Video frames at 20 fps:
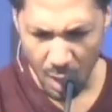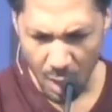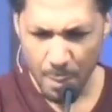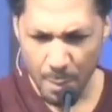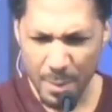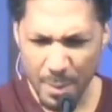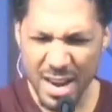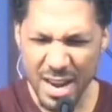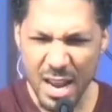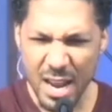
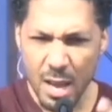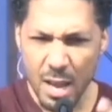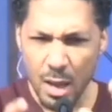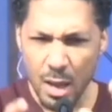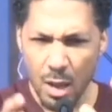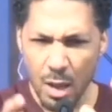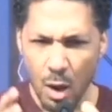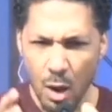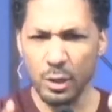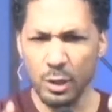But
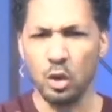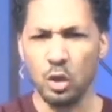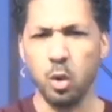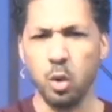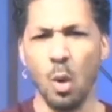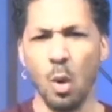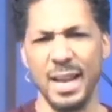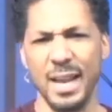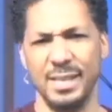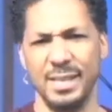only
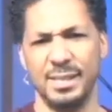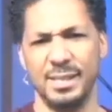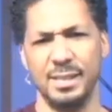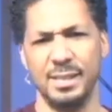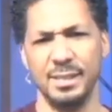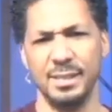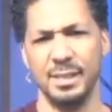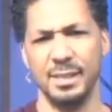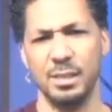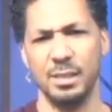twice
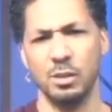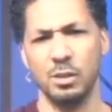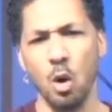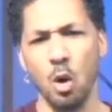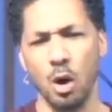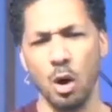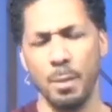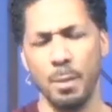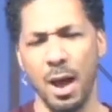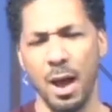does it
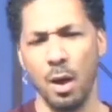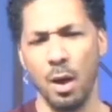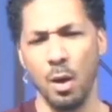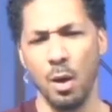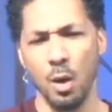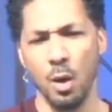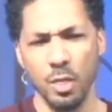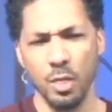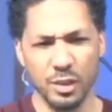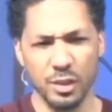talk about
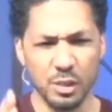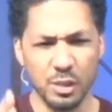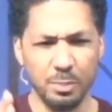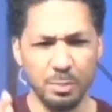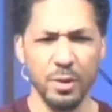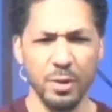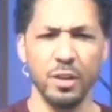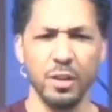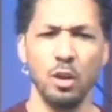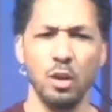the
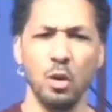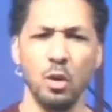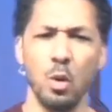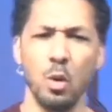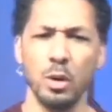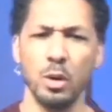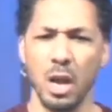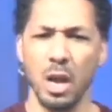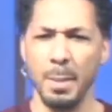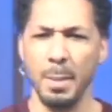Spirit of the
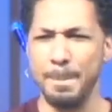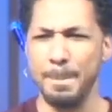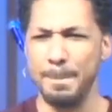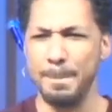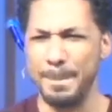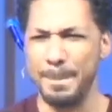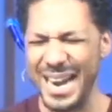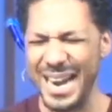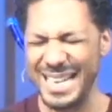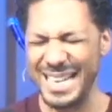Lord coming
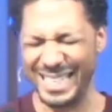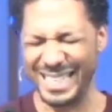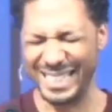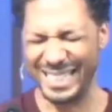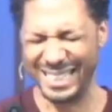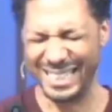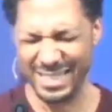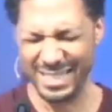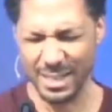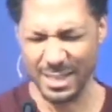
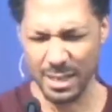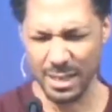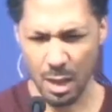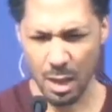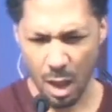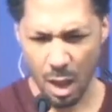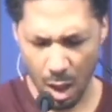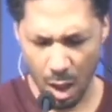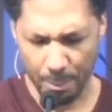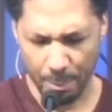mightily
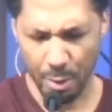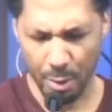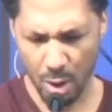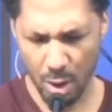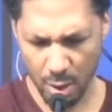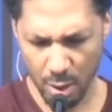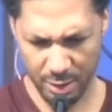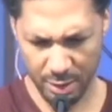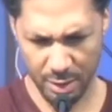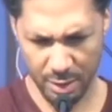
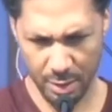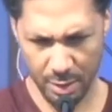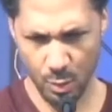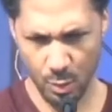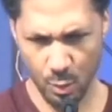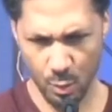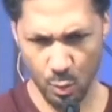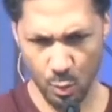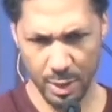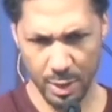upon
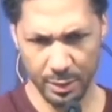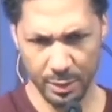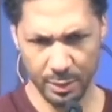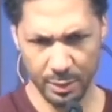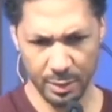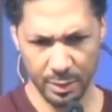one.